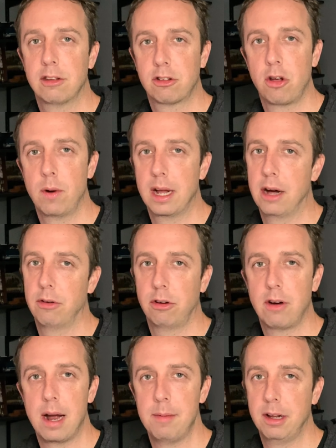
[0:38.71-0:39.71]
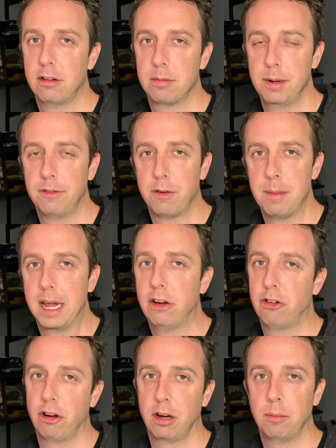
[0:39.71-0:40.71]
going out and grabbing some
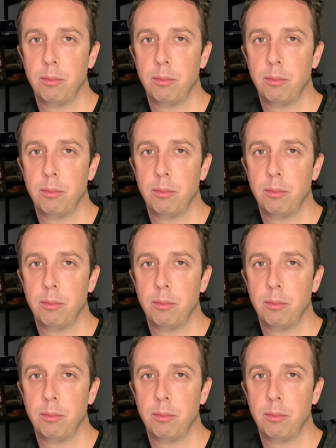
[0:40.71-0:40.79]
information,